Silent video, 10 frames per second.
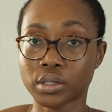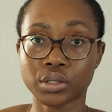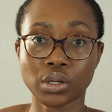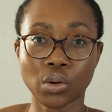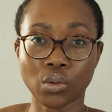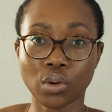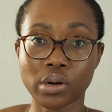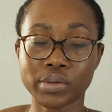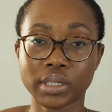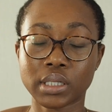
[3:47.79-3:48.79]
So I
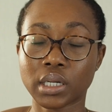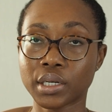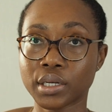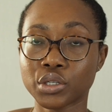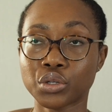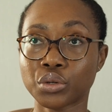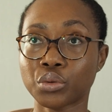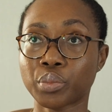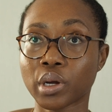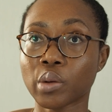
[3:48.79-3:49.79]
was intending to
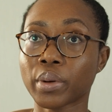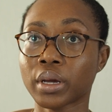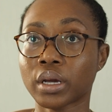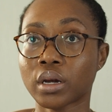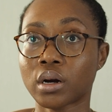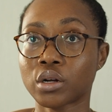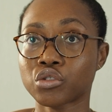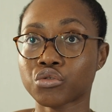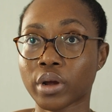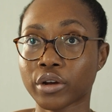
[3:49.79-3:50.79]
pick up a
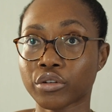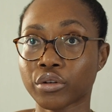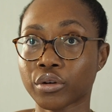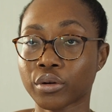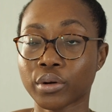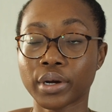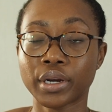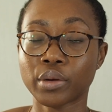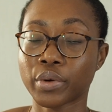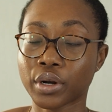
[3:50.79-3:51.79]
contractor or
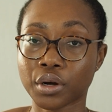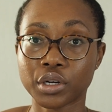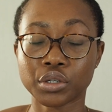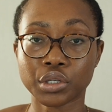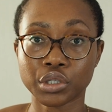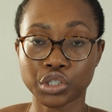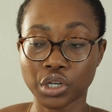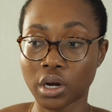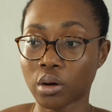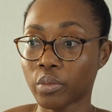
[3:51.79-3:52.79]
independent contractor
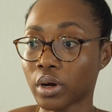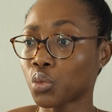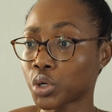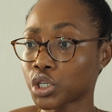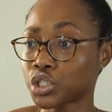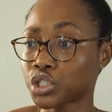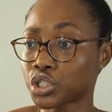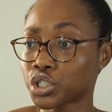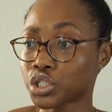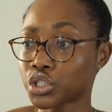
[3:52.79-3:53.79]
job,
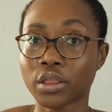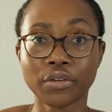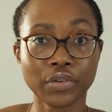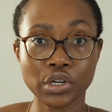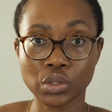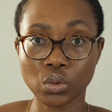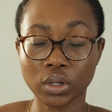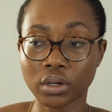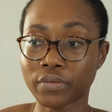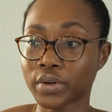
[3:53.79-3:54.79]
which the first
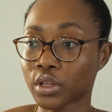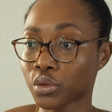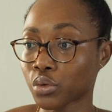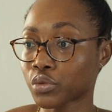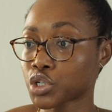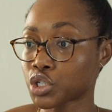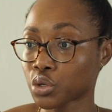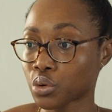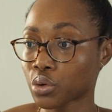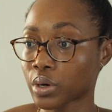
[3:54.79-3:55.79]
one fell through for
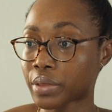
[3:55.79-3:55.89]
sure.